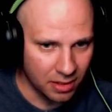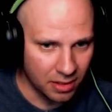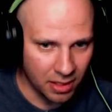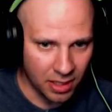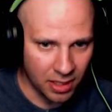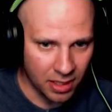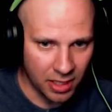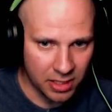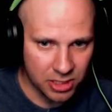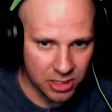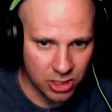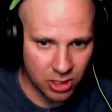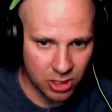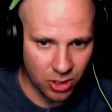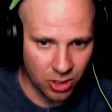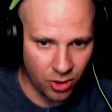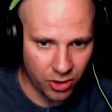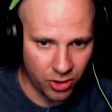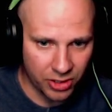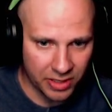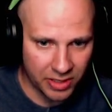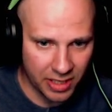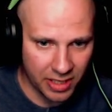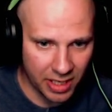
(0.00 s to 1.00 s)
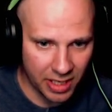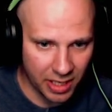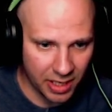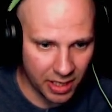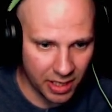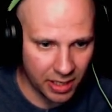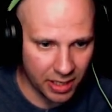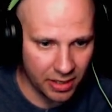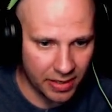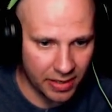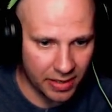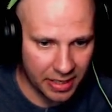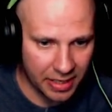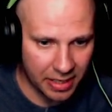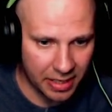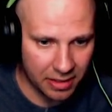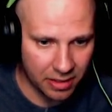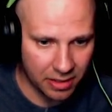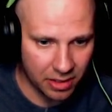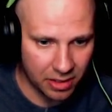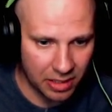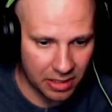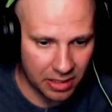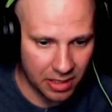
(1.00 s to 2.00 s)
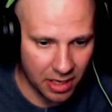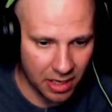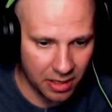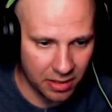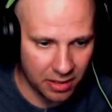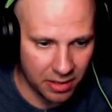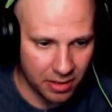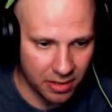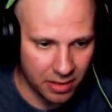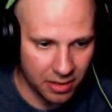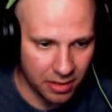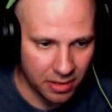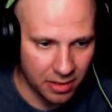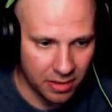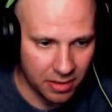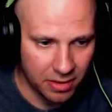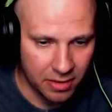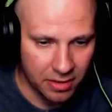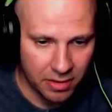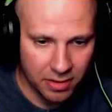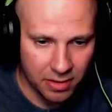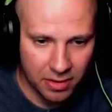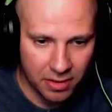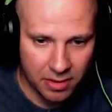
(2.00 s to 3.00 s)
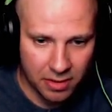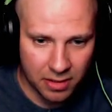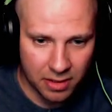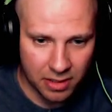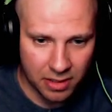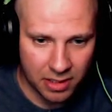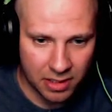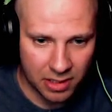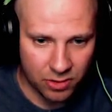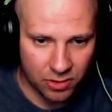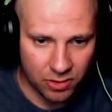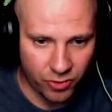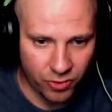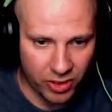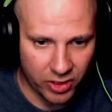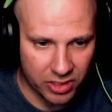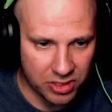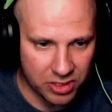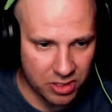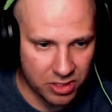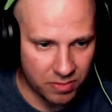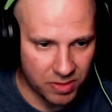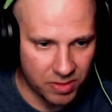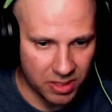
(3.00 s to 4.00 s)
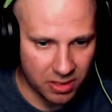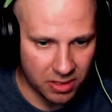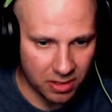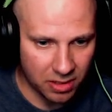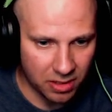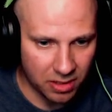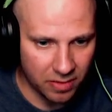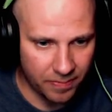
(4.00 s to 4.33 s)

It's locked here. I can't get in. I need to find something.